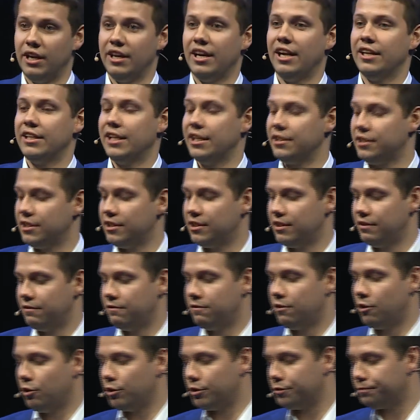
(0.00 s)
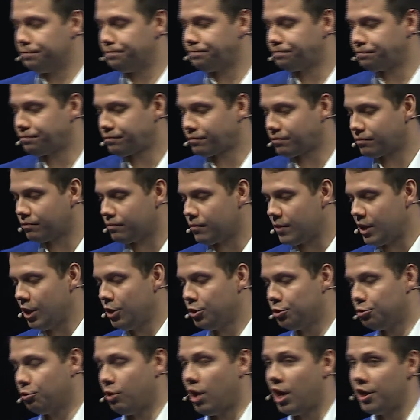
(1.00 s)
identity fraud.
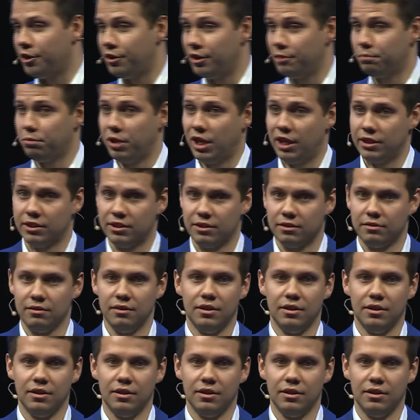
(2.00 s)
200 plus.